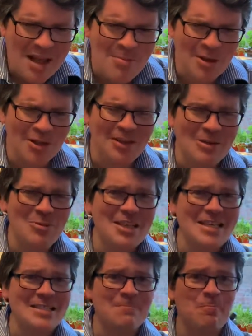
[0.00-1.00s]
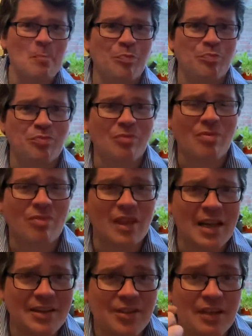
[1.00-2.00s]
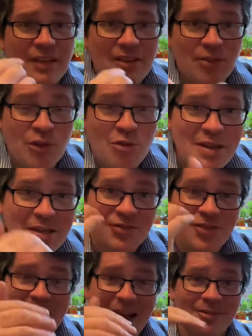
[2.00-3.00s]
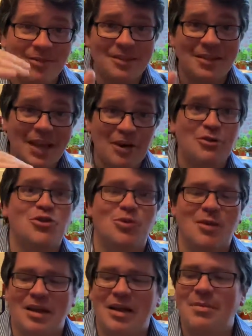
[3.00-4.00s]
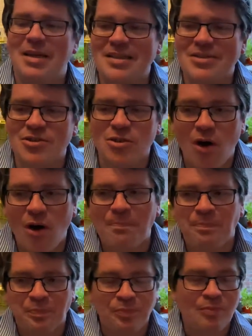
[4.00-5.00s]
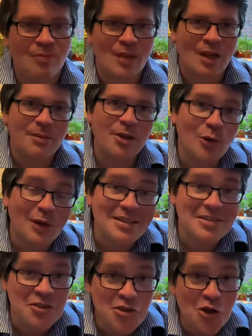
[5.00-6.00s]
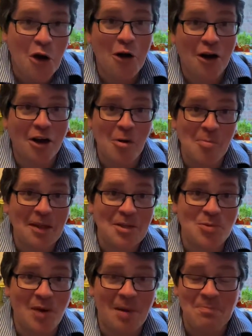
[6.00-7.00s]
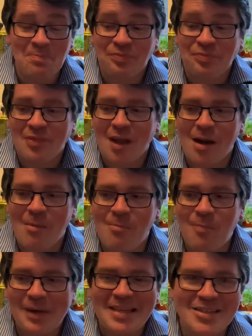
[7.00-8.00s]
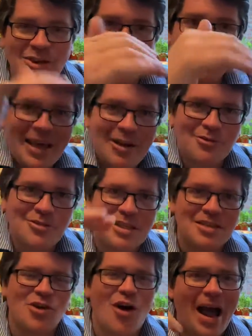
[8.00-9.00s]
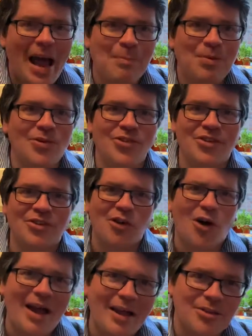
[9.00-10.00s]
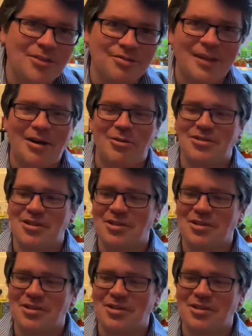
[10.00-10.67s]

But the thing with this is that there is that layer to it. I mean, it's not, you know, it's not a complex wine, but it's got layers. It's got apples. It's got elderflowers.